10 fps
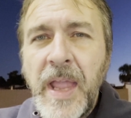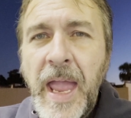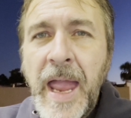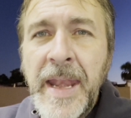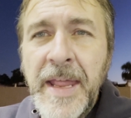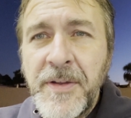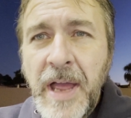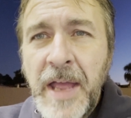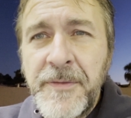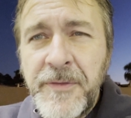And
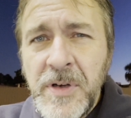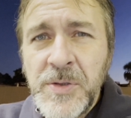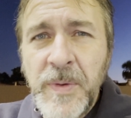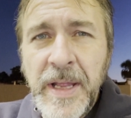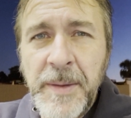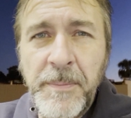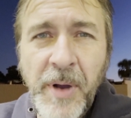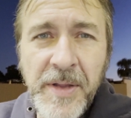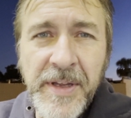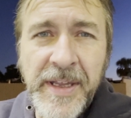at first when I
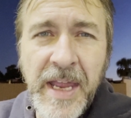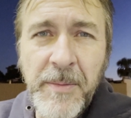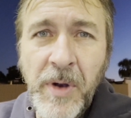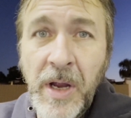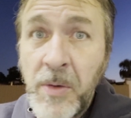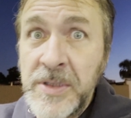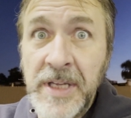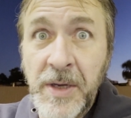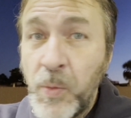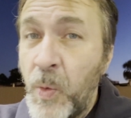bought the camera, I was
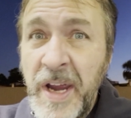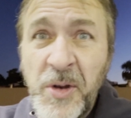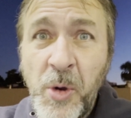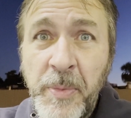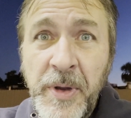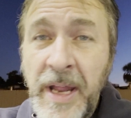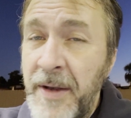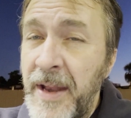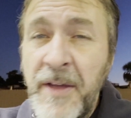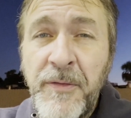like wide open at
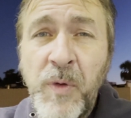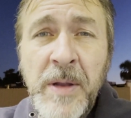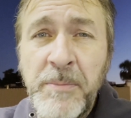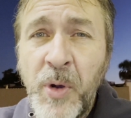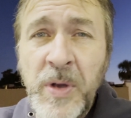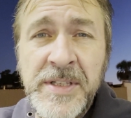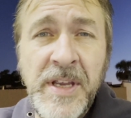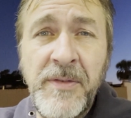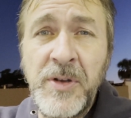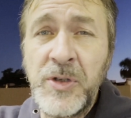
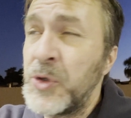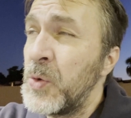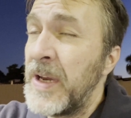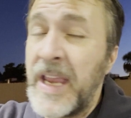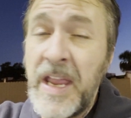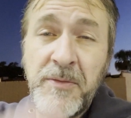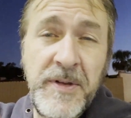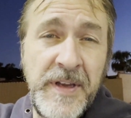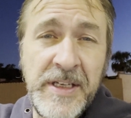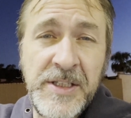f1.7, shooting
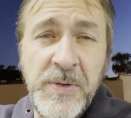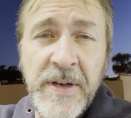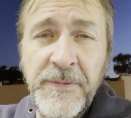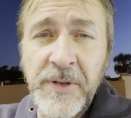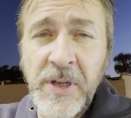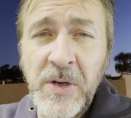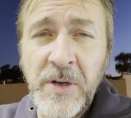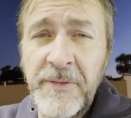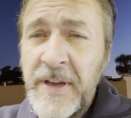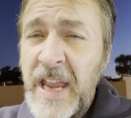everything, street
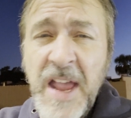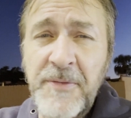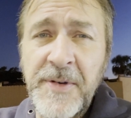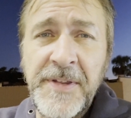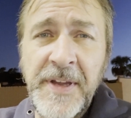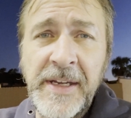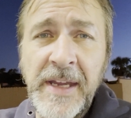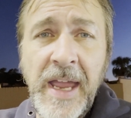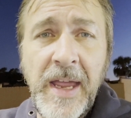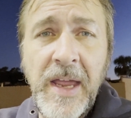photography,
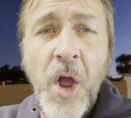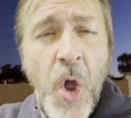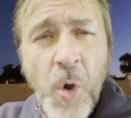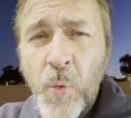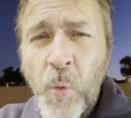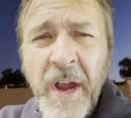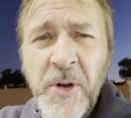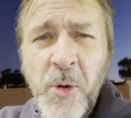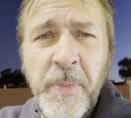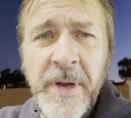everything wide
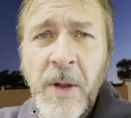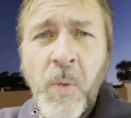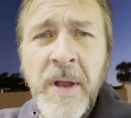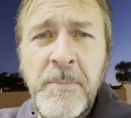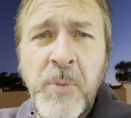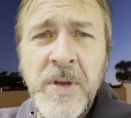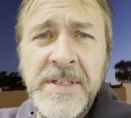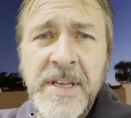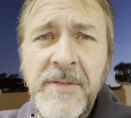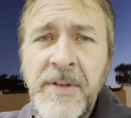open at
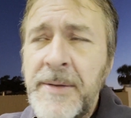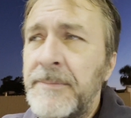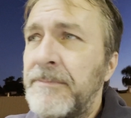1.7.